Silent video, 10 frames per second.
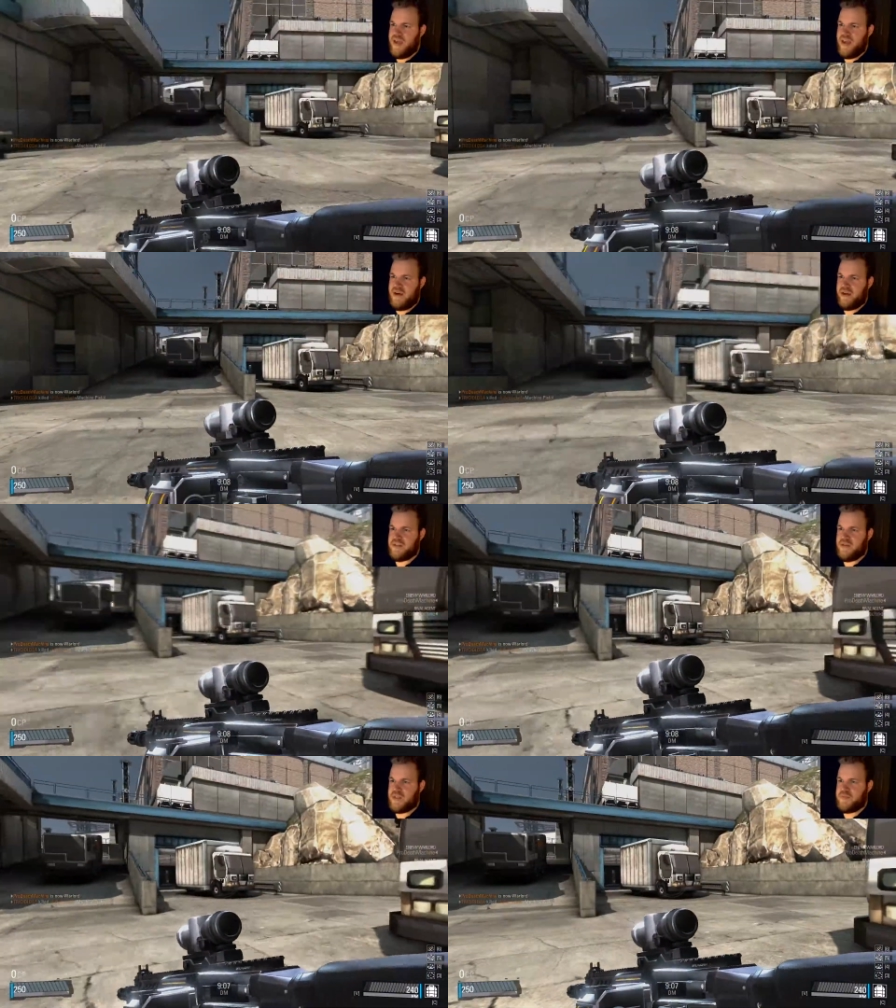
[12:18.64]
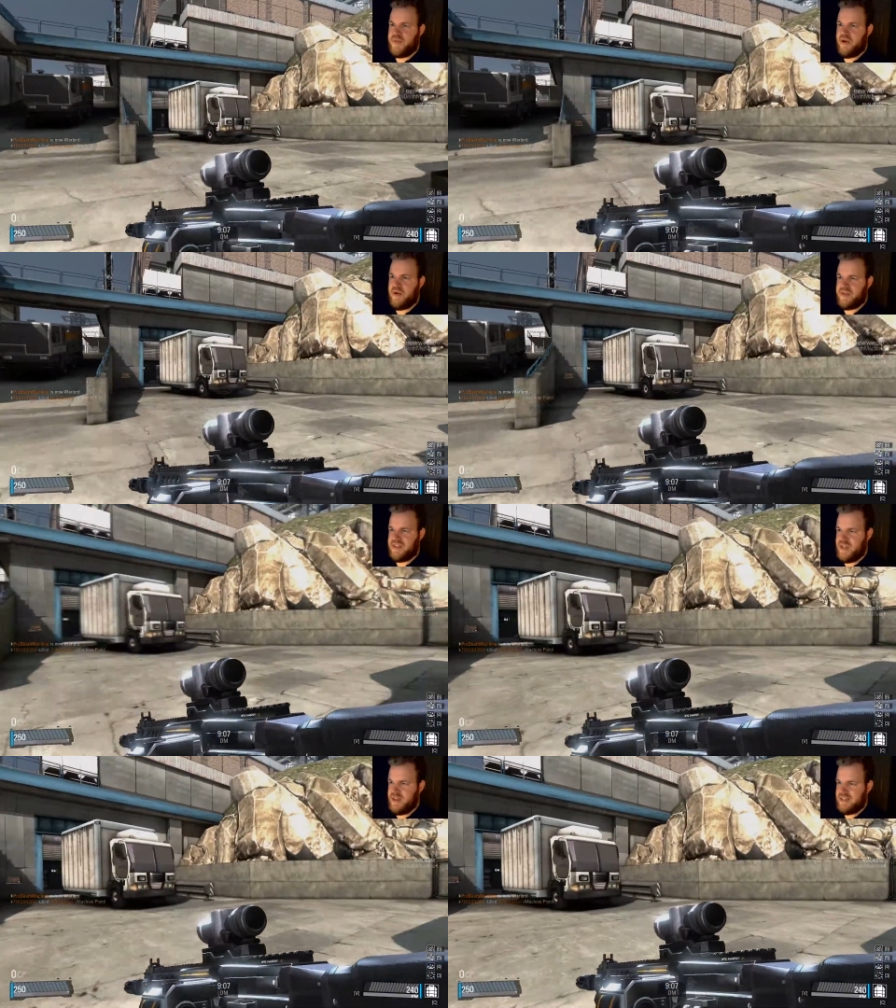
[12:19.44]
like being out here so
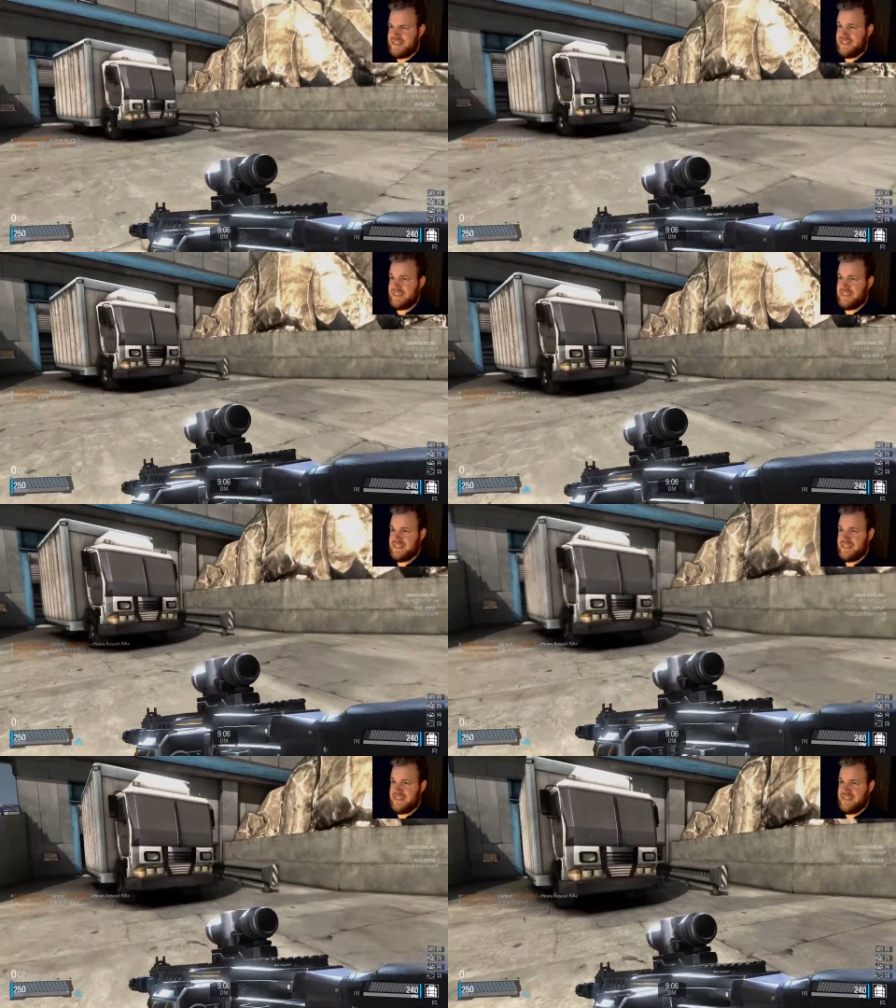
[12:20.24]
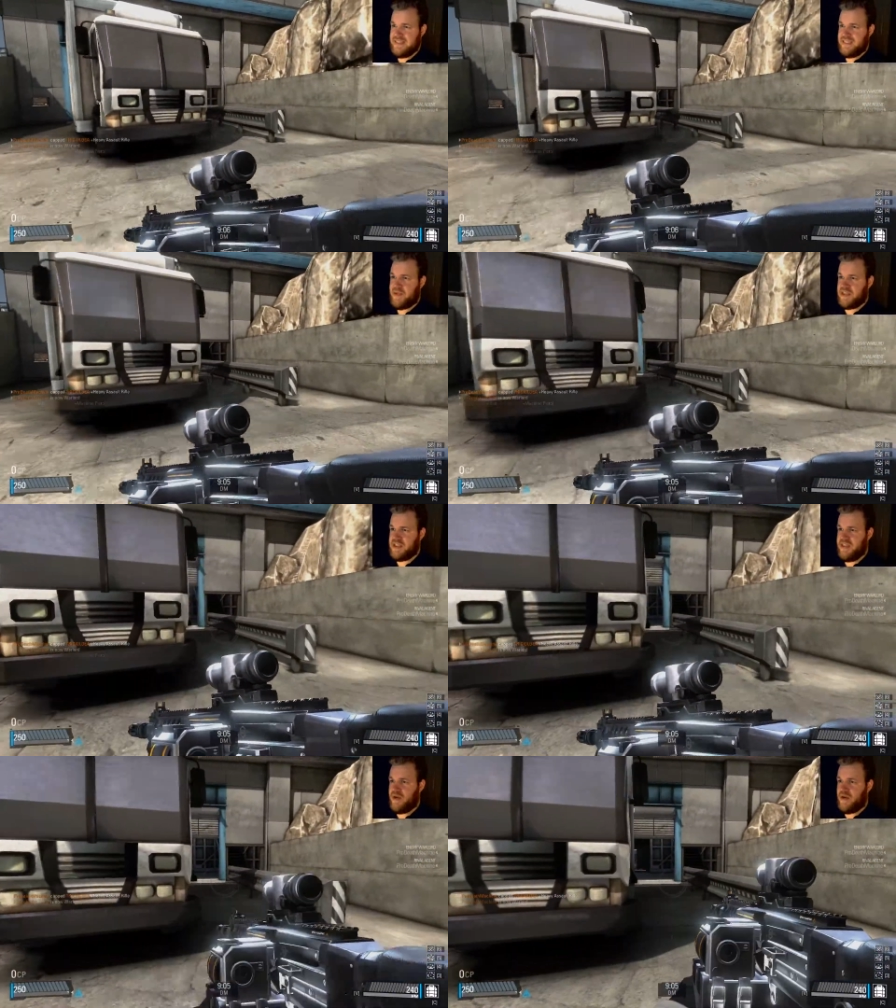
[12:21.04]
exposed.
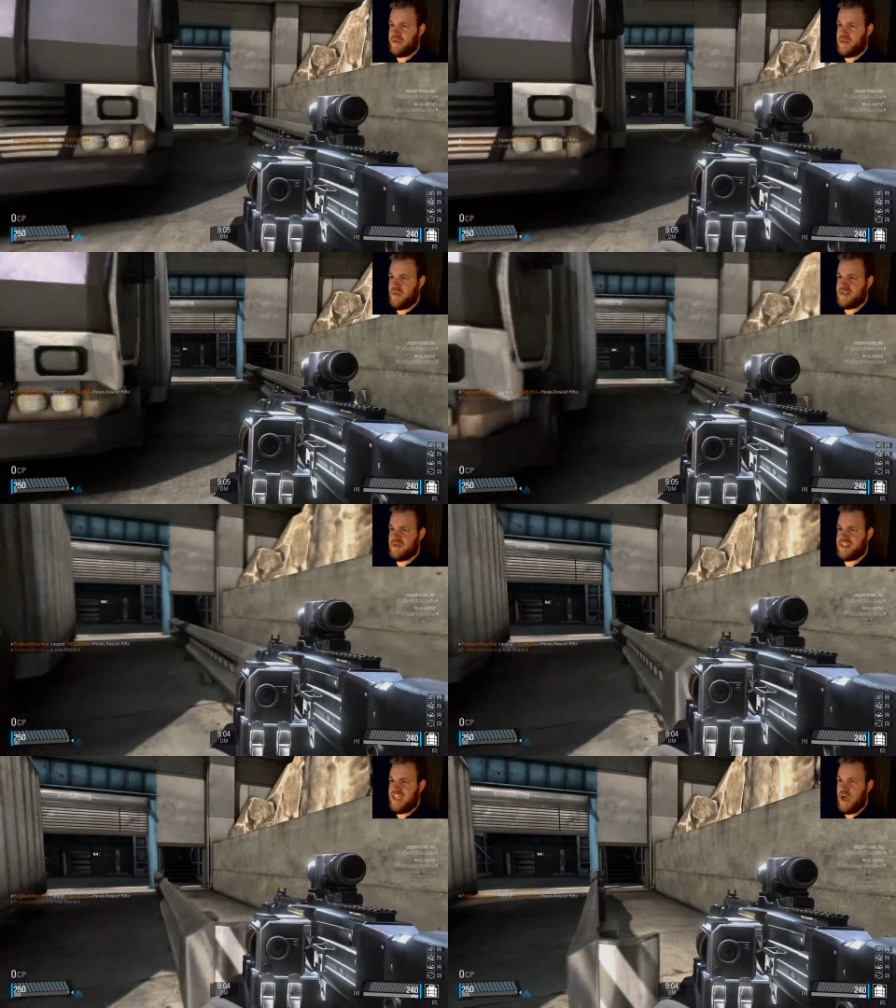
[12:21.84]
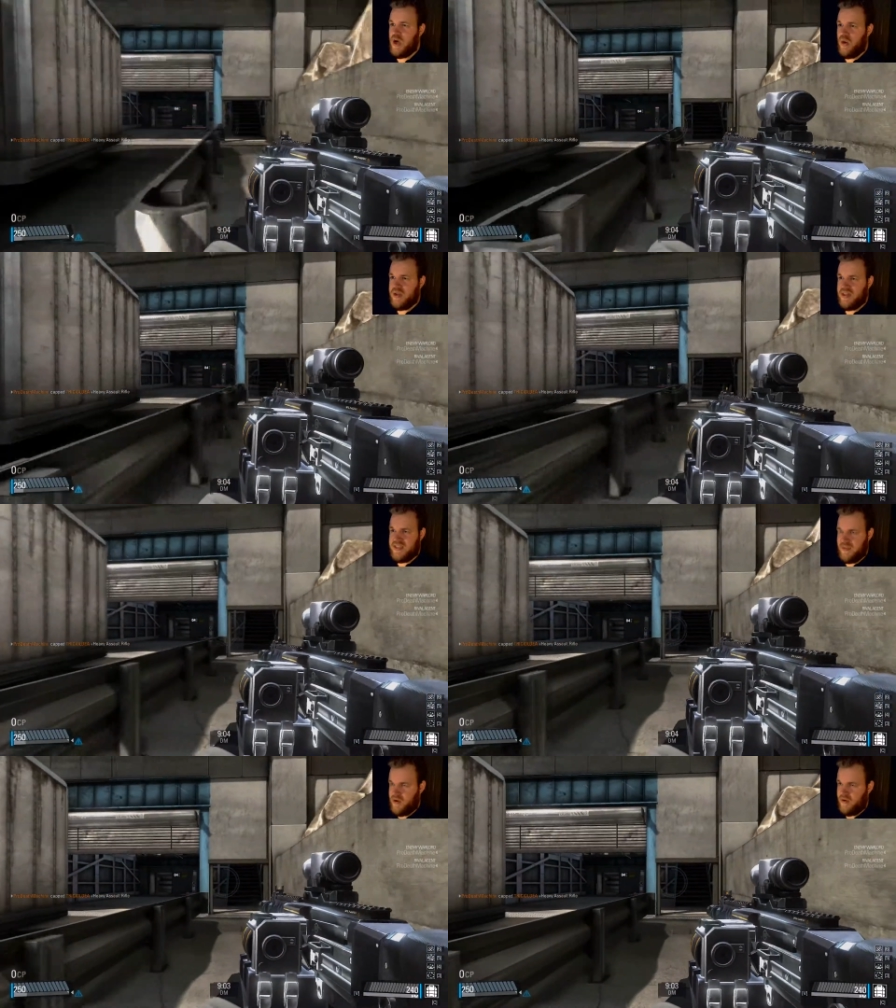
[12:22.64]
Especially not when I'm someone so slow. At
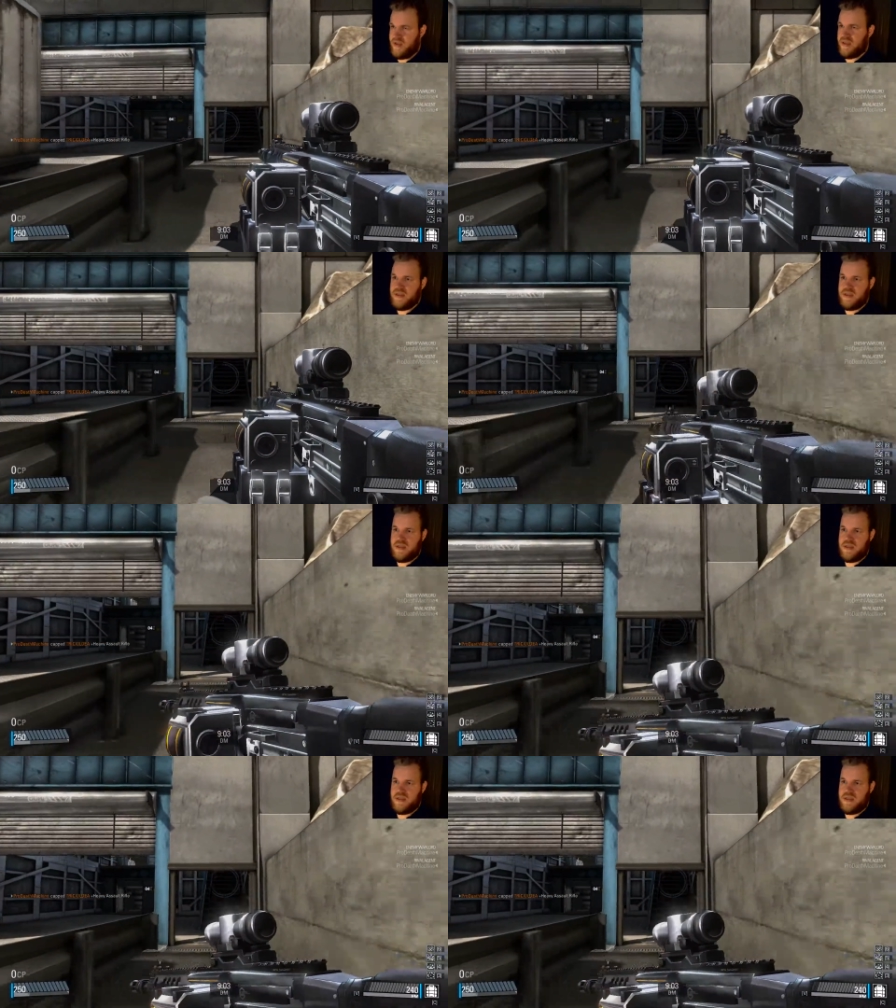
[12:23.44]
least I'm hardy.